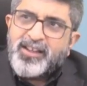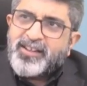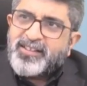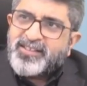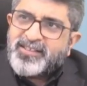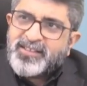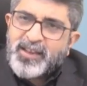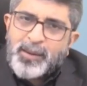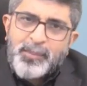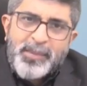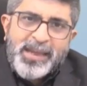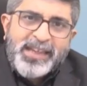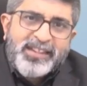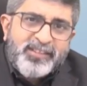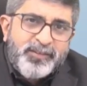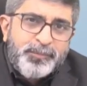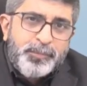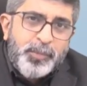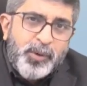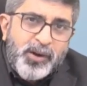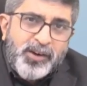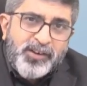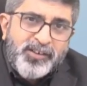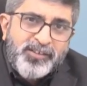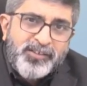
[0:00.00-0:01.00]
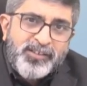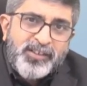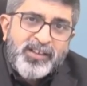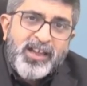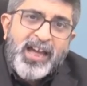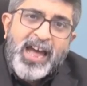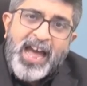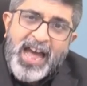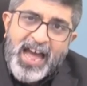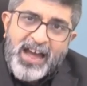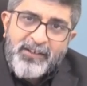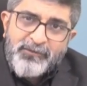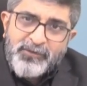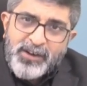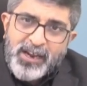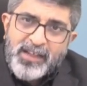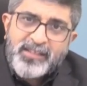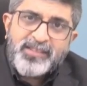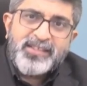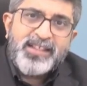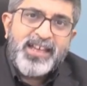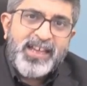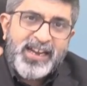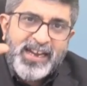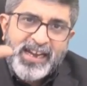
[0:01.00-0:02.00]
Some experts have
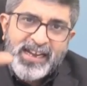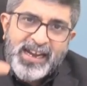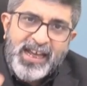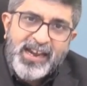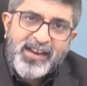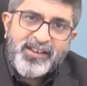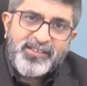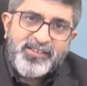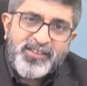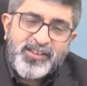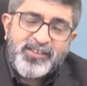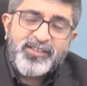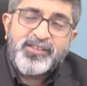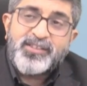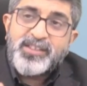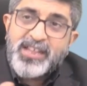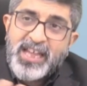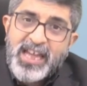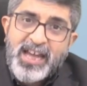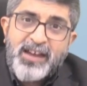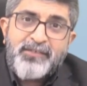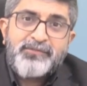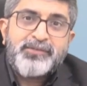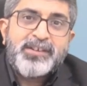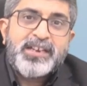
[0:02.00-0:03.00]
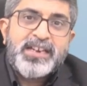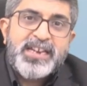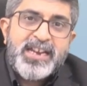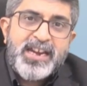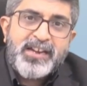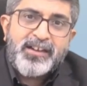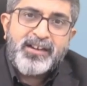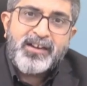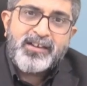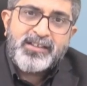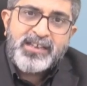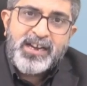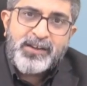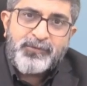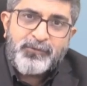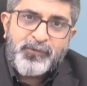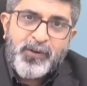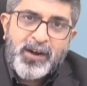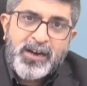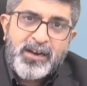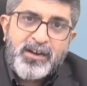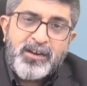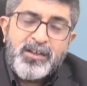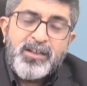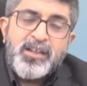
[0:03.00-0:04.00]
done their analysis, they have created that
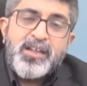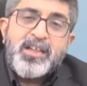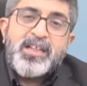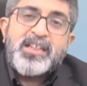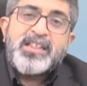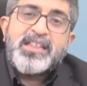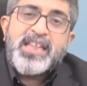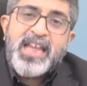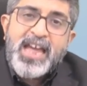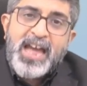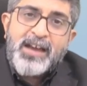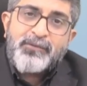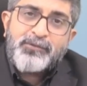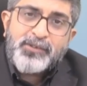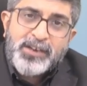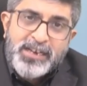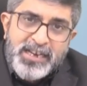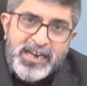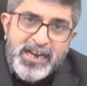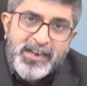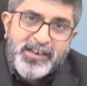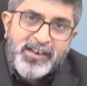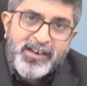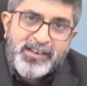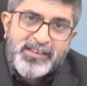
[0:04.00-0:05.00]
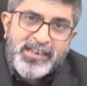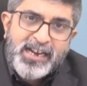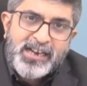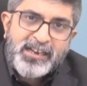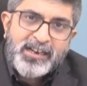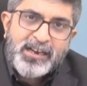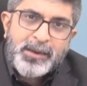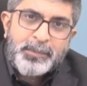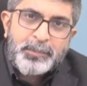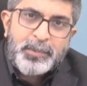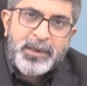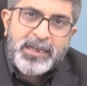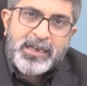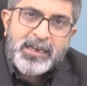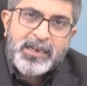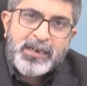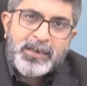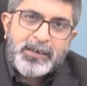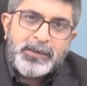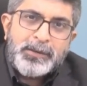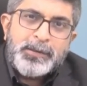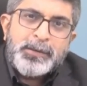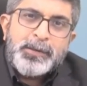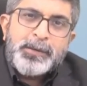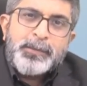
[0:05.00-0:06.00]
fund, they have created that
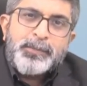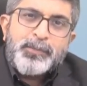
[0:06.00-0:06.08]
replica.